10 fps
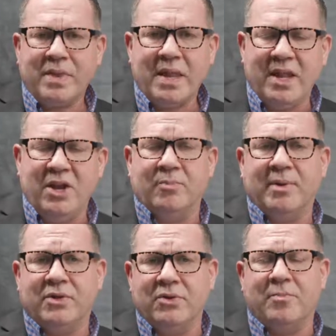
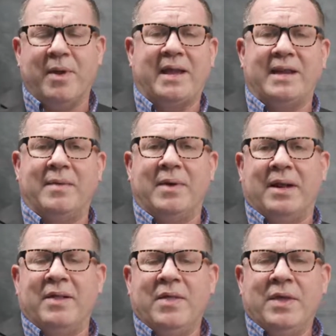been through the pandemic,
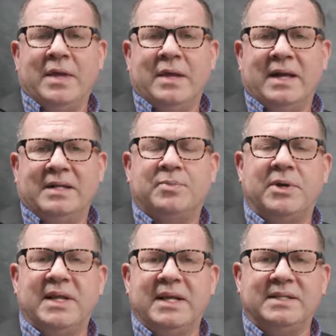it's
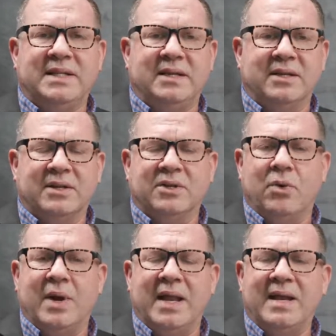pretty easy to go
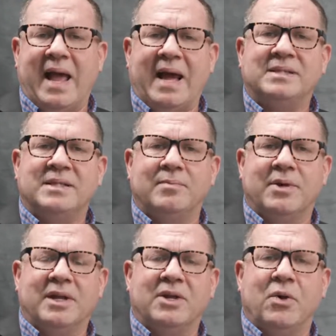ahead and ask
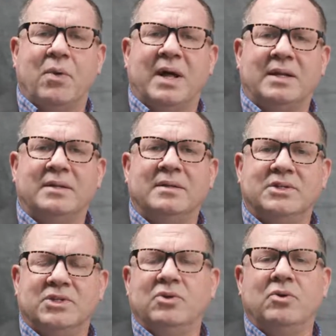somebody to go on
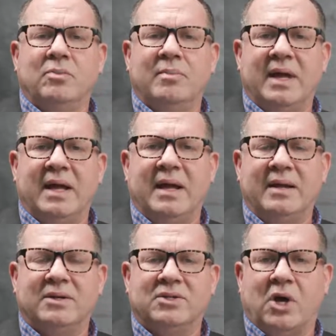Zoom
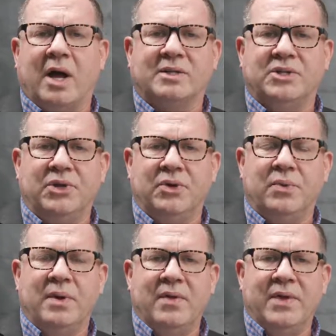and talk to
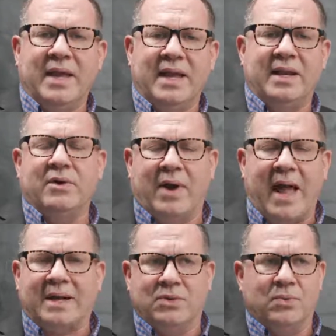you and
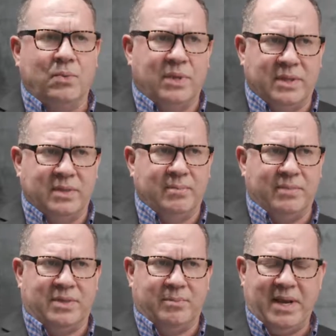interact with
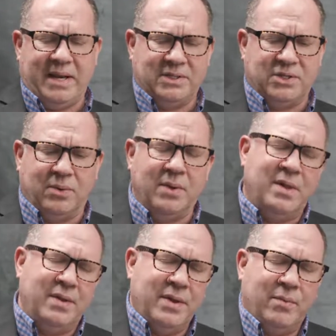the meeting. So
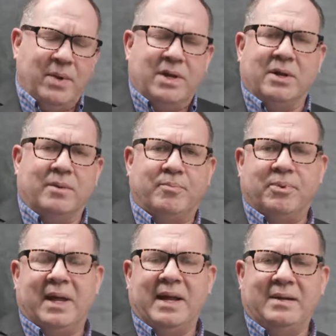we could have
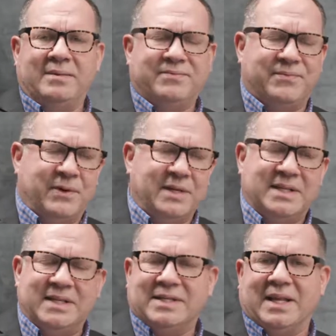played, for
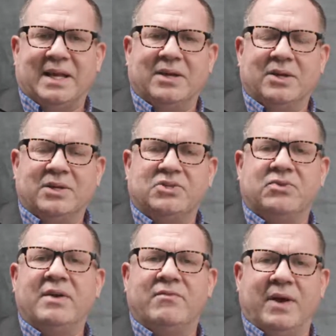instance, like
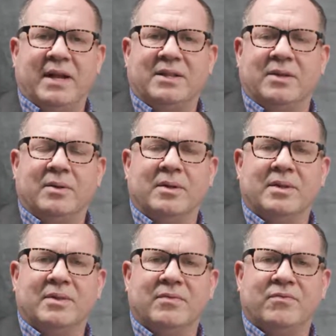Street Fight, the
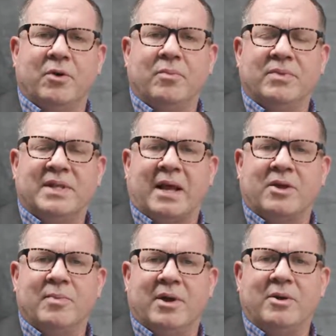film
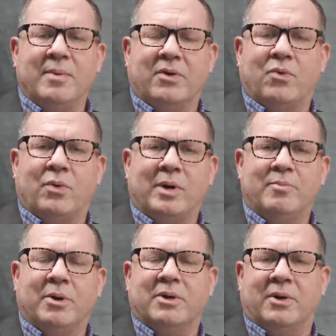documentary about Cory
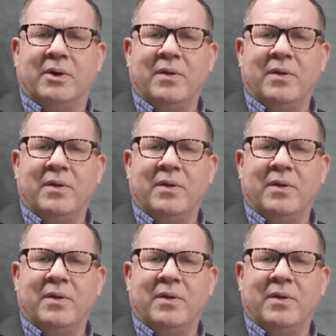Booker